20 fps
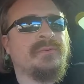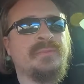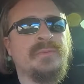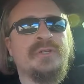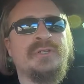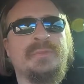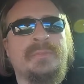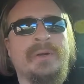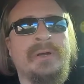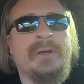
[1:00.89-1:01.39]
the
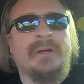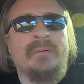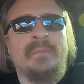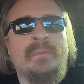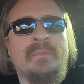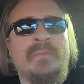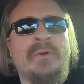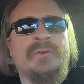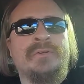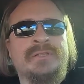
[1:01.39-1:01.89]
most part,
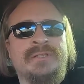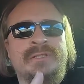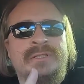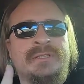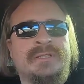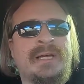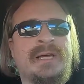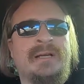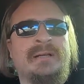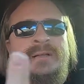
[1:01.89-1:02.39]
most
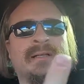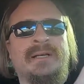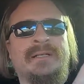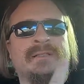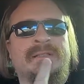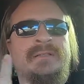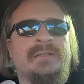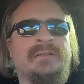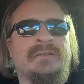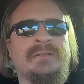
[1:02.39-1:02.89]

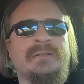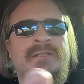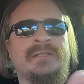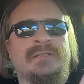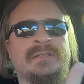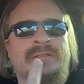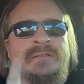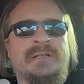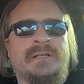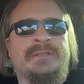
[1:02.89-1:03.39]
satellites go in
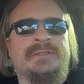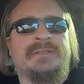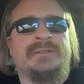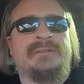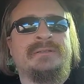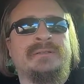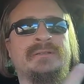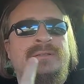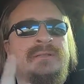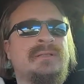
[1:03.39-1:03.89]
this
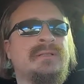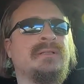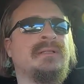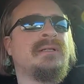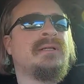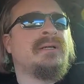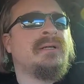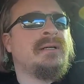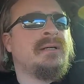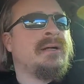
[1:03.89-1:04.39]
direction.
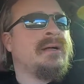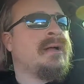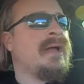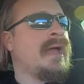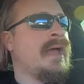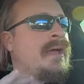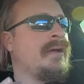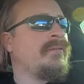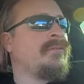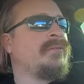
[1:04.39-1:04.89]

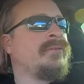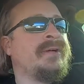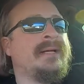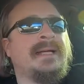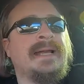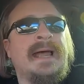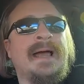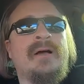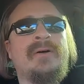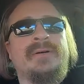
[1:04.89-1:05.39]
Every
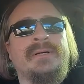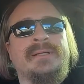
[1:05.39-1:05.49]
now